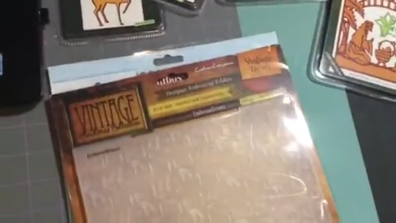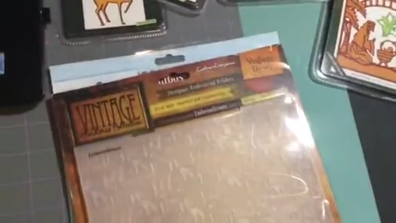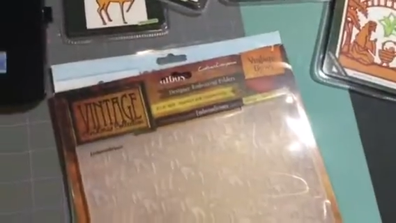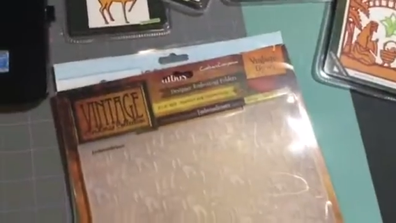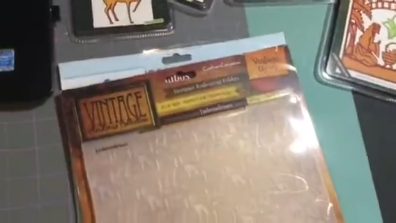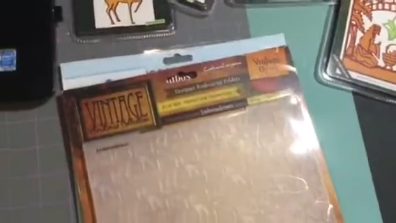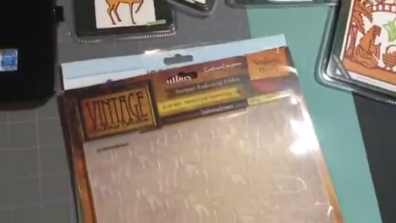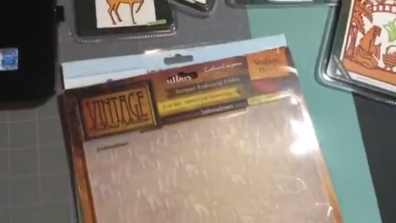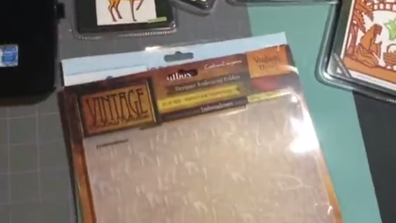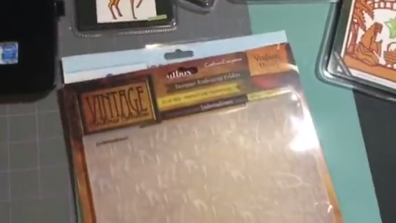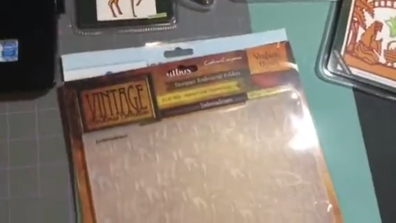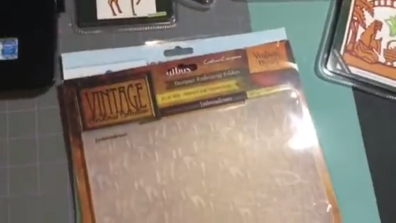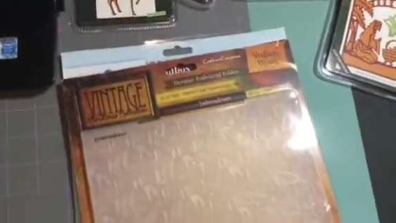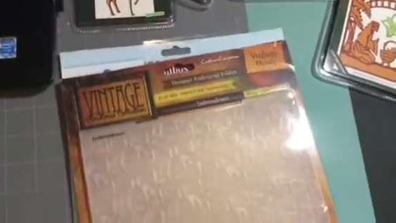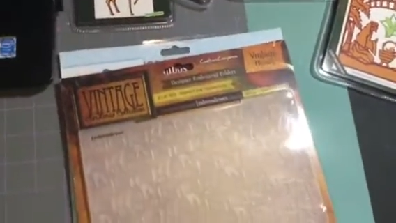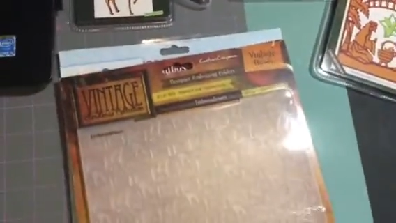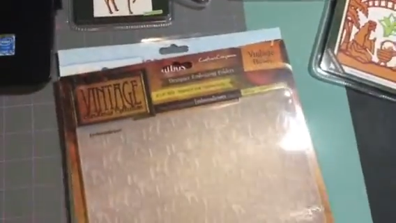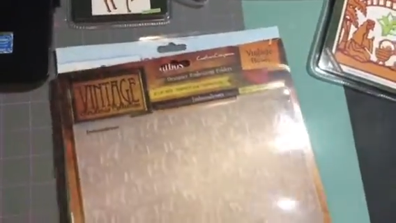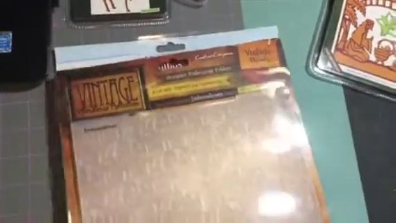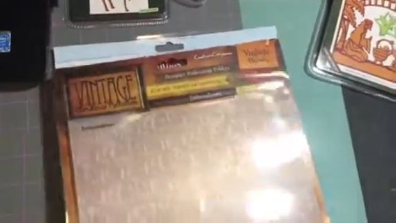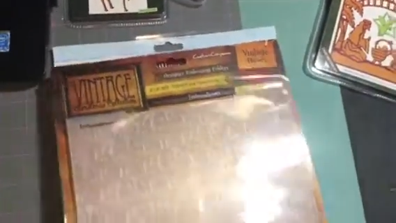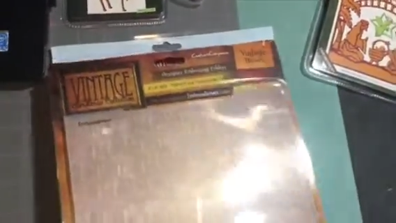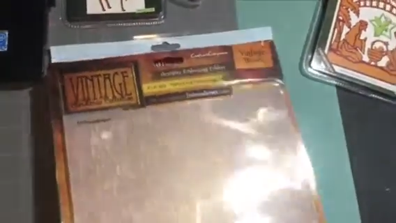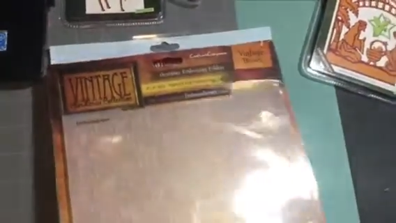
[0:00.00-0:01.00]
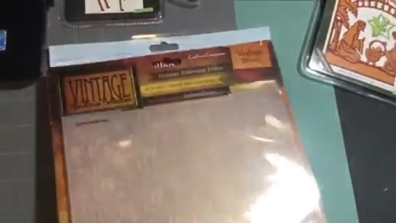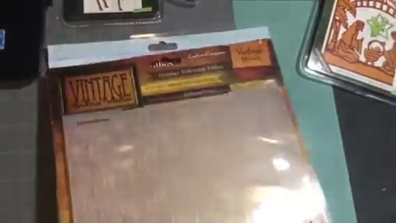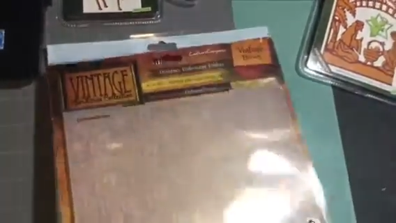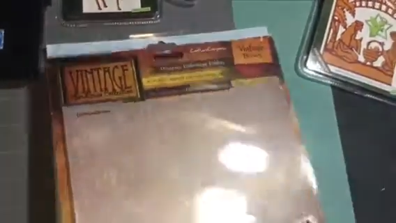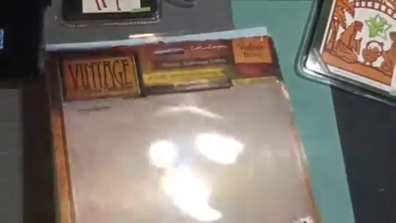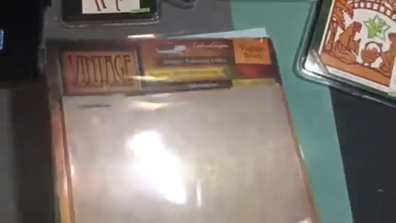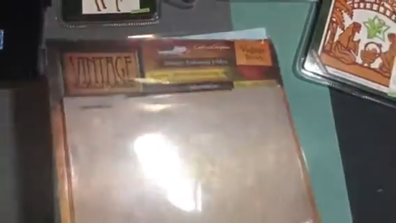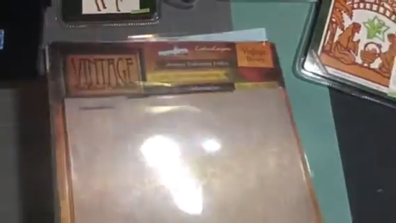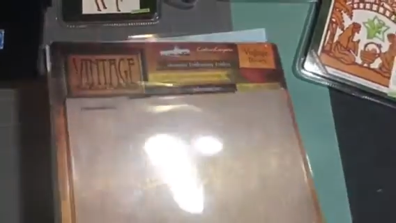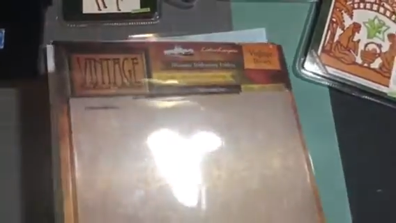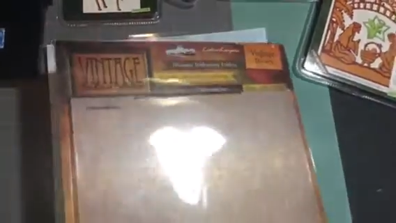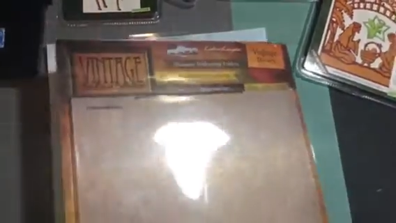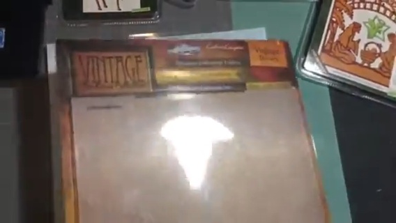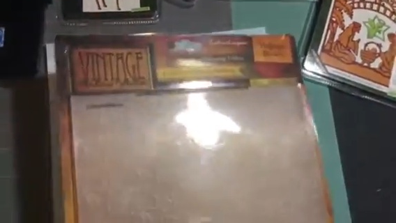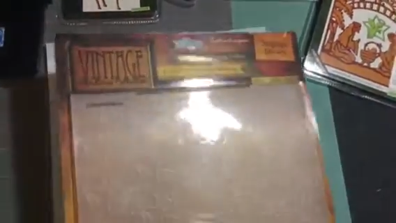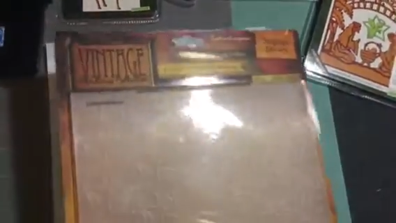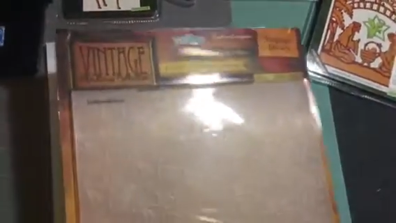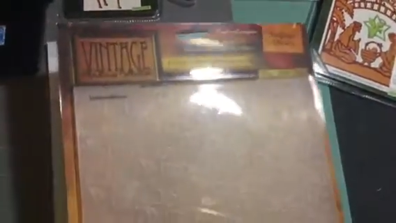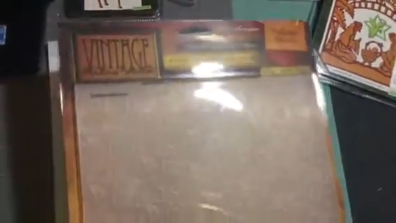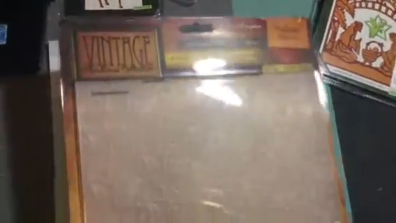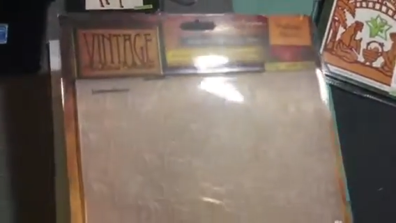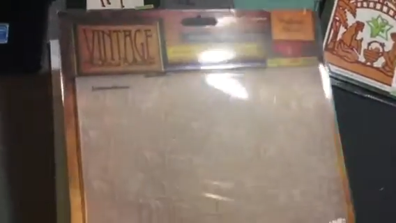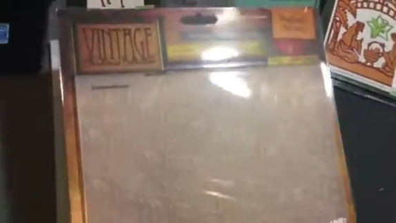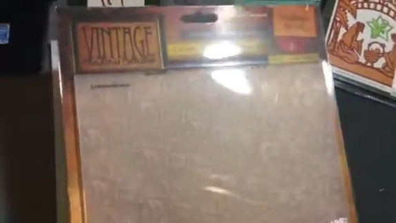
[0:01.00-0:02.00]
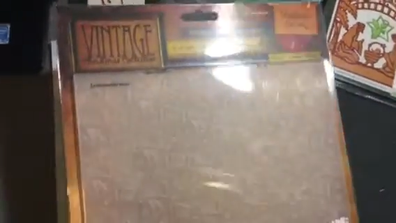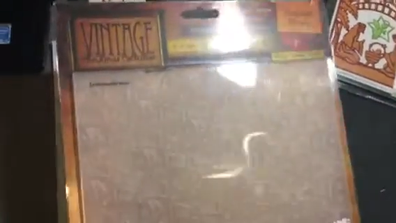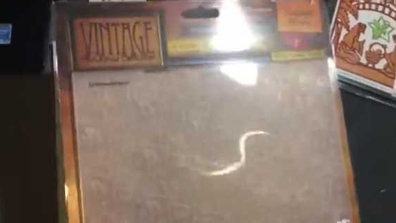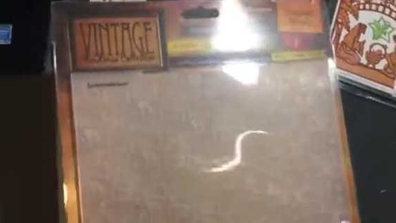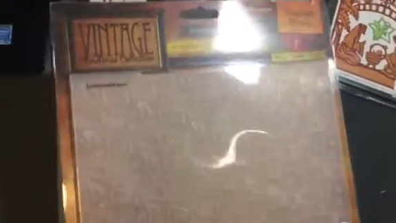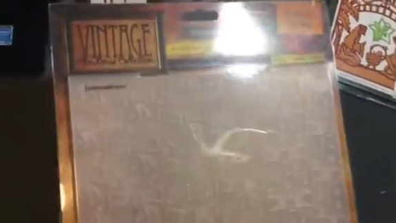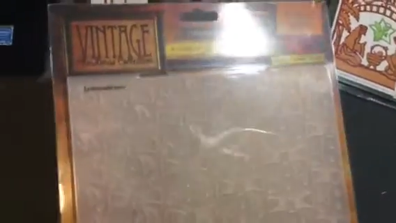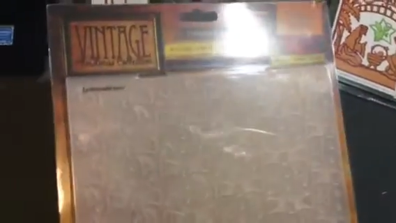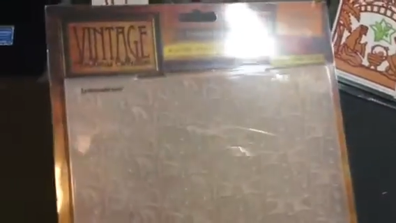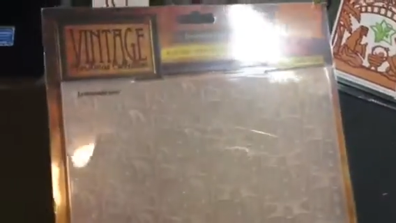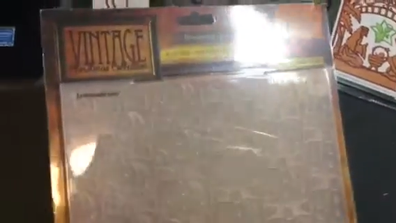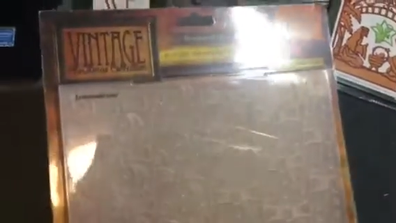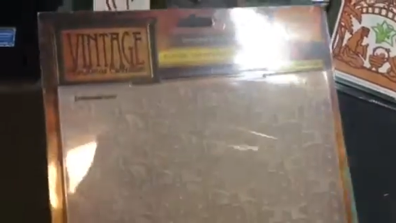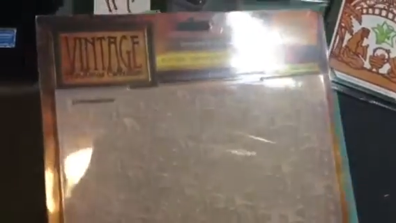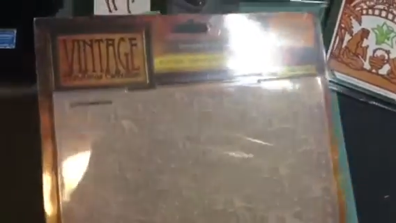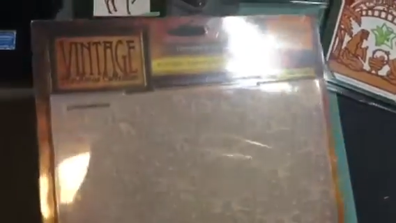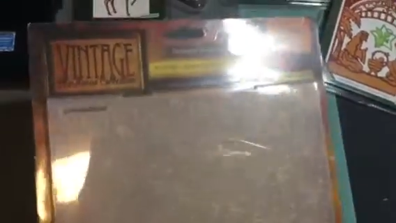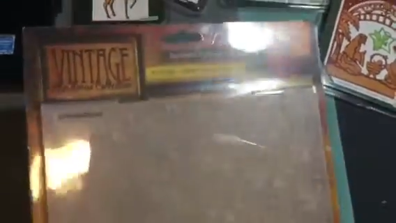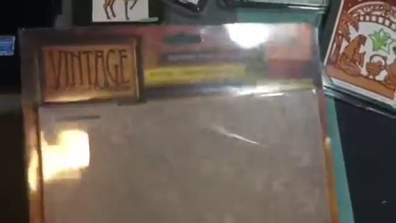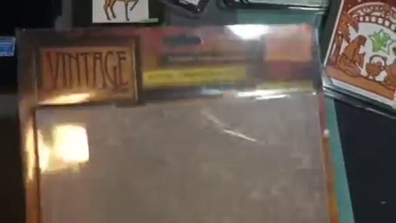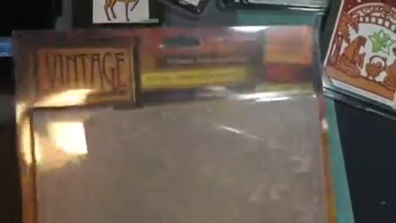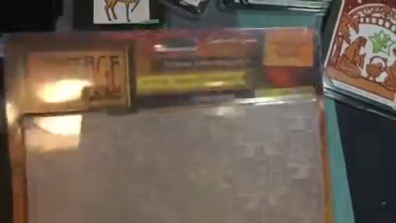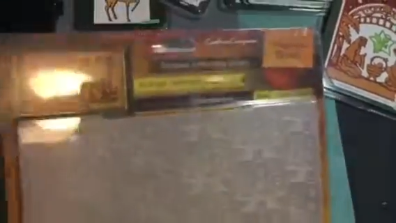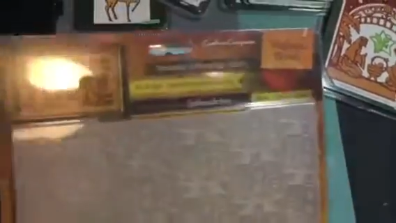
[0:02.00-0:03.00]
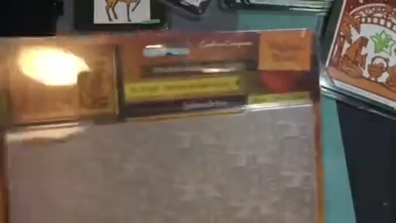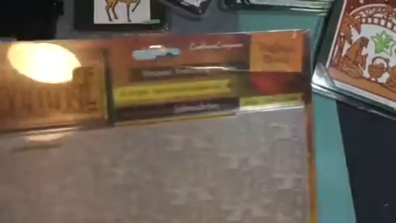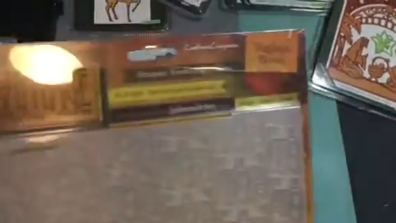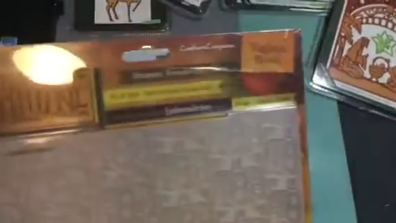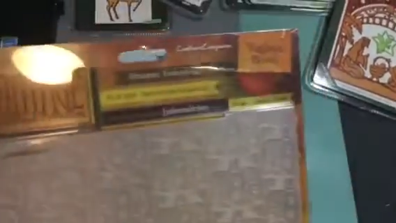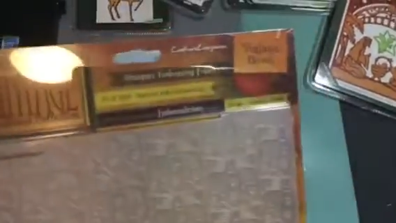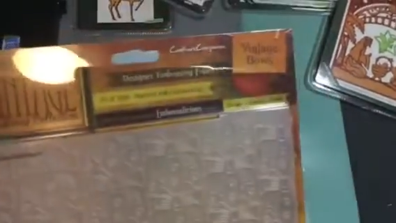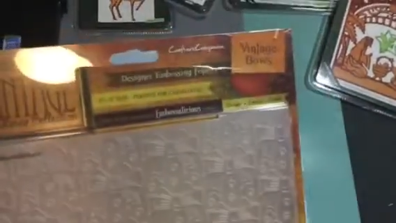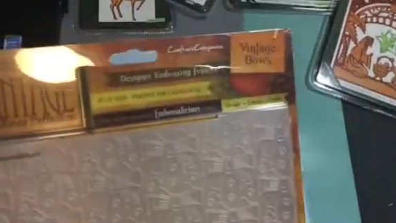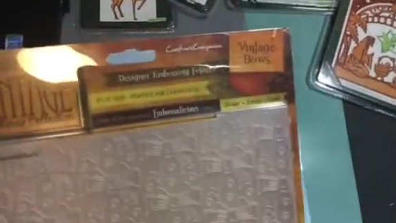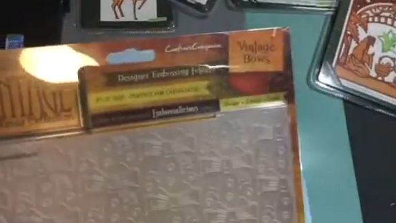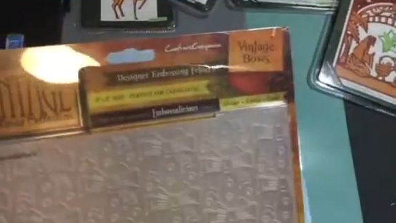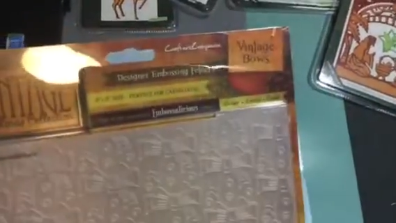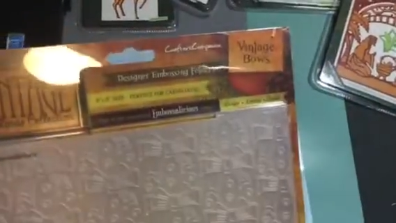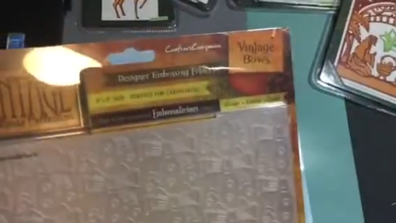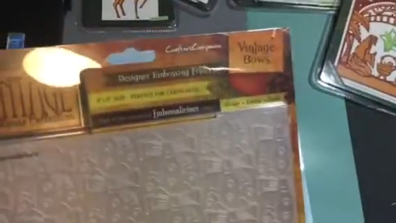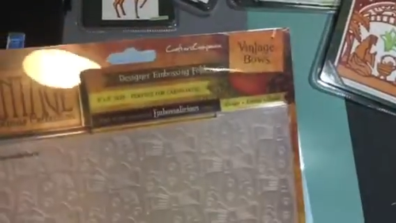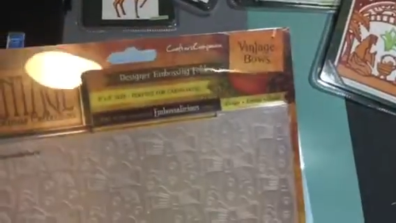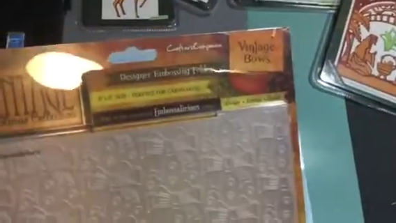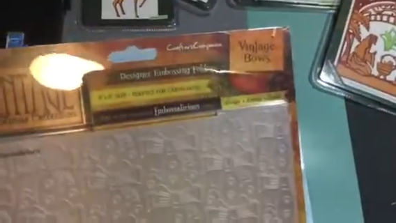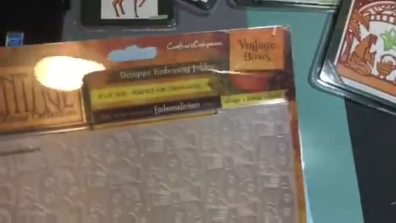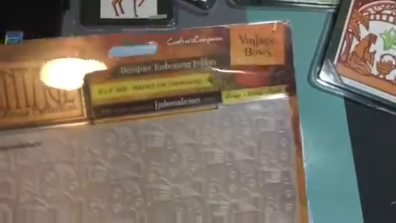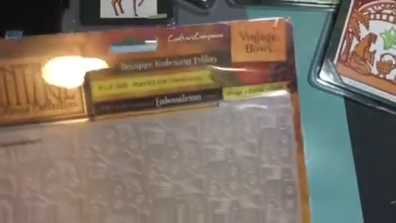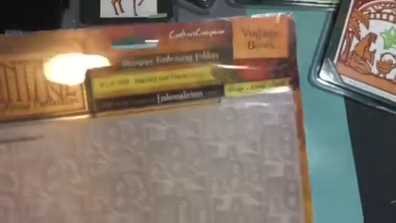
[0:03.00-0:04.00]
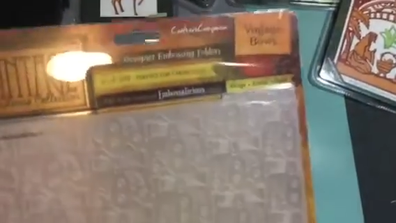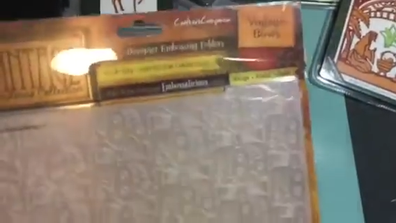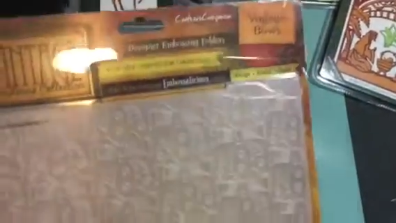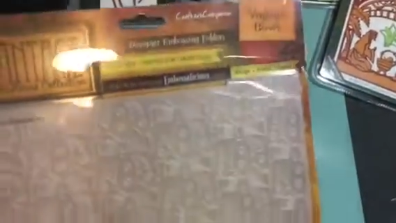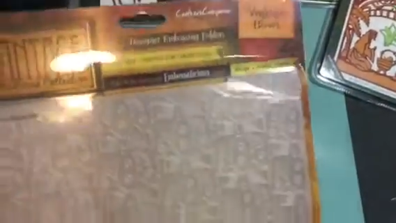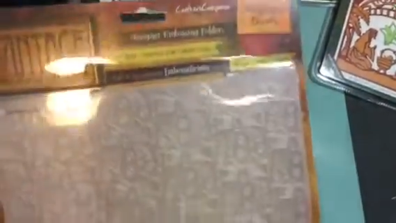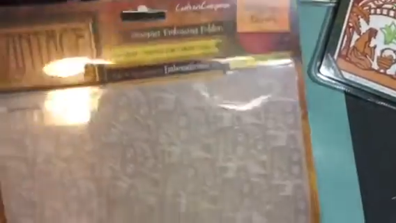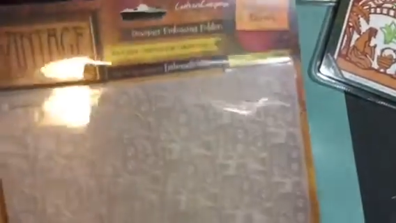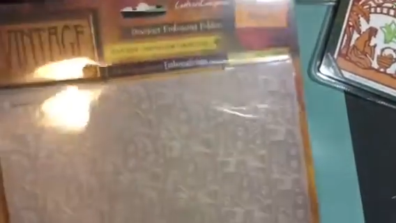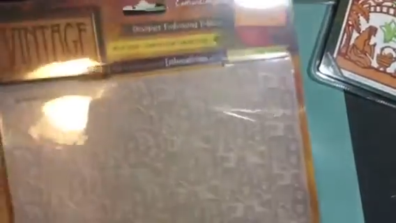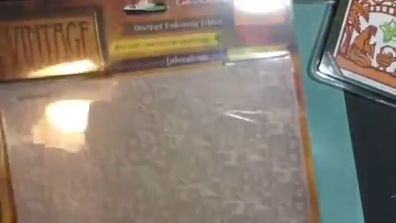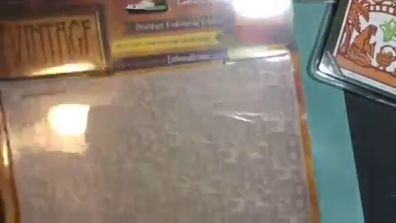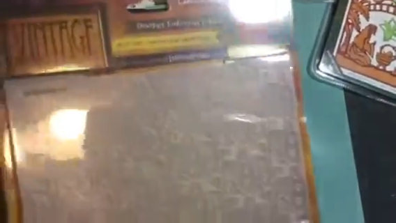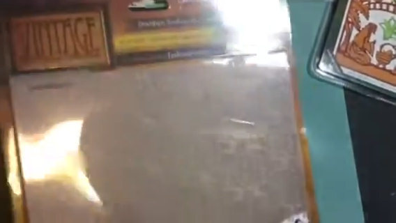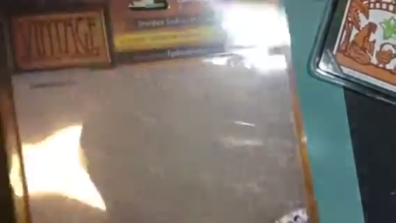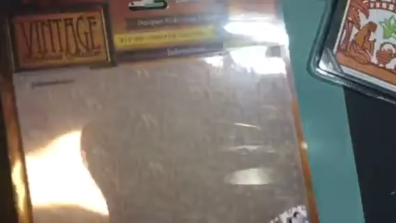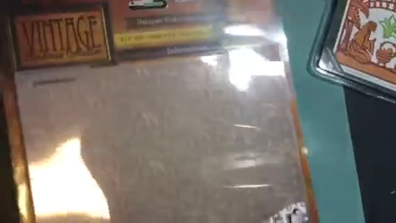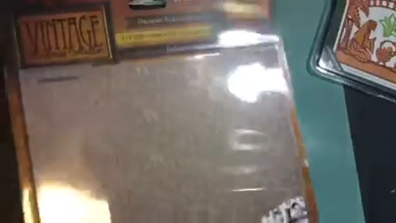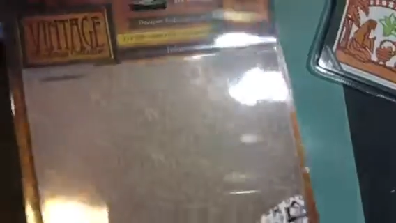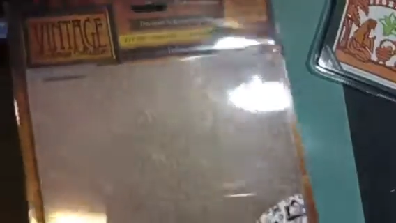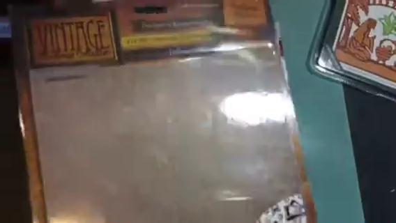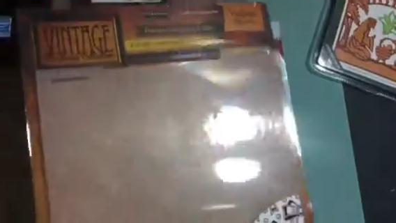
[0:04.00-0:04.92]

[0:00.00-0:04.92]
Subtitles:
Nobody's mouth can be seen.